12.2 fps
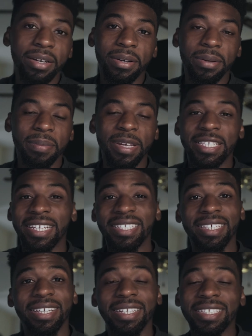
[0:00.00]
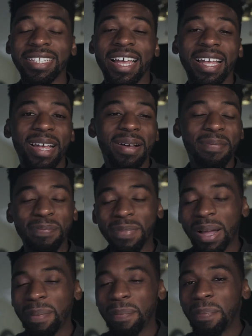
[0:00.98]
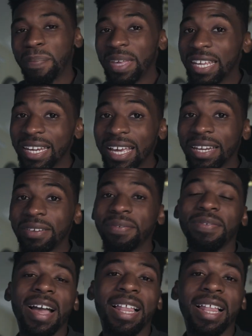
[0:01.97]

As I said, it's not a big negative.